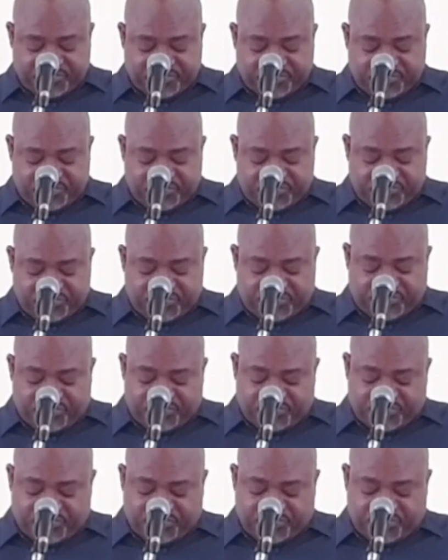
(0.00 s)

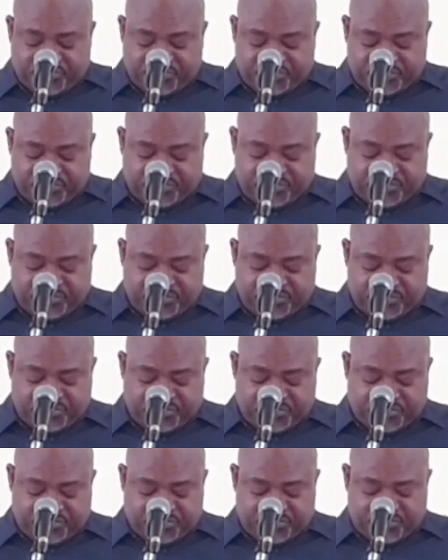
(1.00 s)

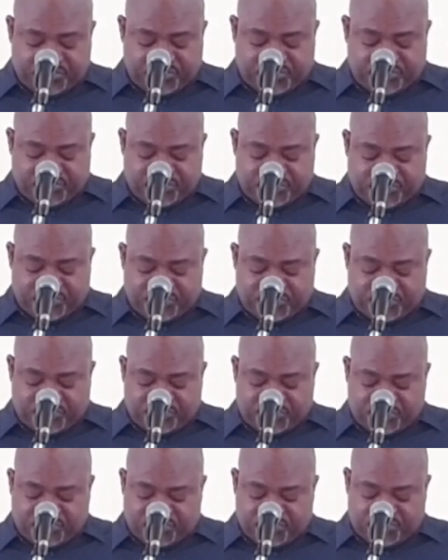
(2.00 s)

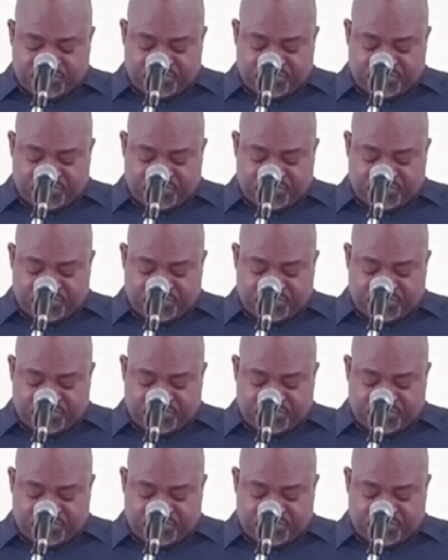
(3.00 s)
Nobody speaks.